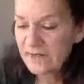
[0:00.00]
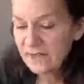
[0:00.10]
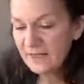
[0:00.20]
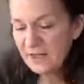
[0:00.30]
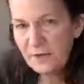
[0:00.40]

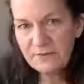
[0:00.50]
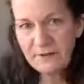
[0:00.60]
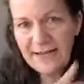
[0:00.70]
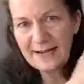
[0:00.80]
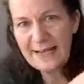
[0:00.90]
that, you know, if
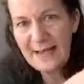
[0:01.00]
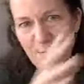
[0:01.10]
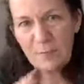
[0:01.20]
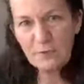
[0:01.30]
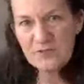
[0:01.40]
I had a
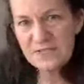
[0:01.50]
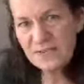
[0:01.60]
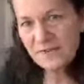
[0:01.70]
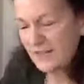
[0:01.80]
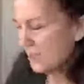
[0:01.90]
camera person
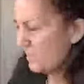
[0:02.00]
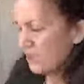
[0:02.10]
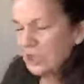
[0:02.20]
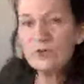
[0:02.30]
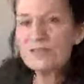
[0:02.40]
here, they could be
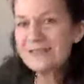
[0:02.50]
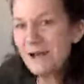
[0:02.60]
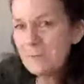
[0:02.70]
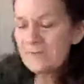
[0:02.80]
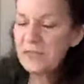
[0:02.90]
close
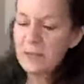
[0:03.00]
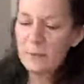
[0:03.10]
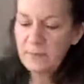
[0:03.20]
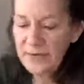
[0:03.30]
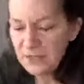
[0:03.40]
up,
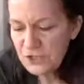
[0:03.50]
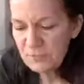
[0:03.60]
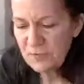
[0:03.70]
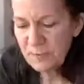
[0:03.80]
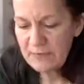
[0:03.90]
but I could
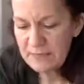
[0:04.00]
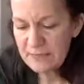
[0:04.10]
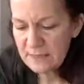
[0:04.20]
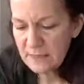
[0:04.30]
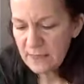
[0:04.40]
do my
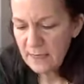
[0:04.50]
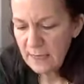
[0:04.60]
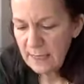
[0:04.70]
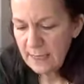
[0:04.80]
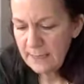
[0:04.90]
best.
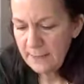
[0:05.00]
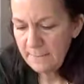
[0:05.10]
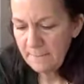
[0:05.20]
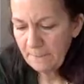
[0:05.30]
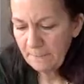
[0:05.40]

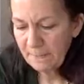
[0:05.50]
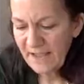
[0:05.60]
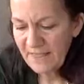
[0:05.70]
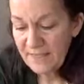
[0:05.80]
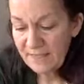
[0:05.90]

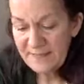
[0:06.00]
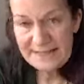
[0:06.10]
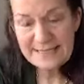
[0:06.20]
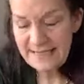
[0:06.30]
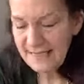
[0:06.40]
I think
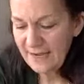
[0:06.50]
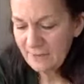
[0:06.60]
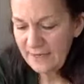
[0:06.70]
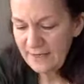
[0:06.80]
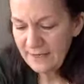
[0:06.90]
that's it.
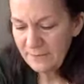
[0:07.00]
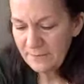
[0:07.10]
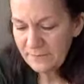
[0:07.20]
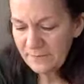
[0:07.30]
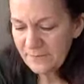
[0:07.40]
Irina,
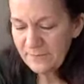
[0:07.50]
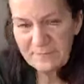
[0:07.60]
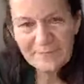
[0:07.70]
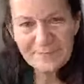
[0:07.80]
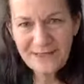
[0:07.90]

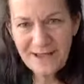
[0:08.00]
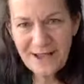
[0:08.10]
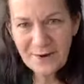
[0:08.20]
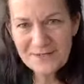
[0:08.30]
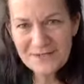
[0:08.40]

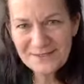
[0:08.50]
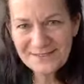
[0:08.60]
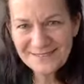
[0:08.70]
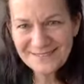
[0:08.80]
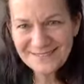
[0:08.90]
how are we
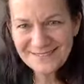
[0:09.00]
doing?